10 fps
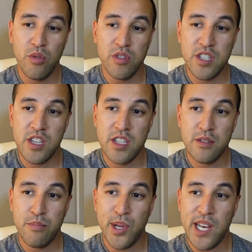We'll
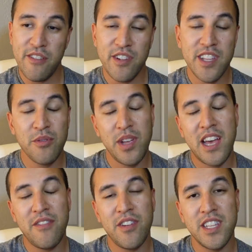just put everything we
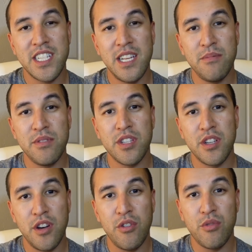have on the table to
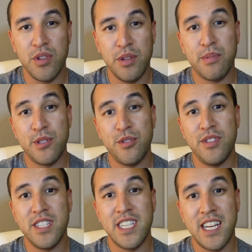go and really pursue
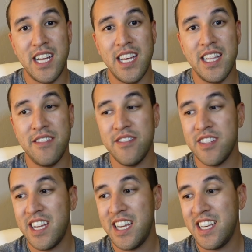this at a high level.
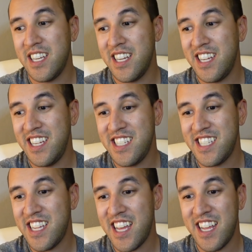And he
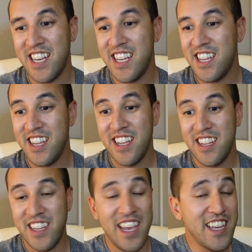said
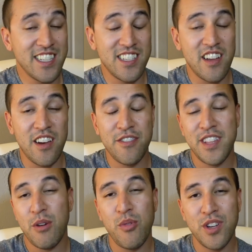yes off of
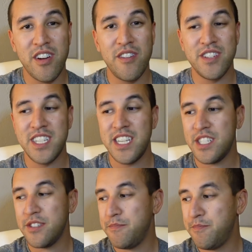that one conversation.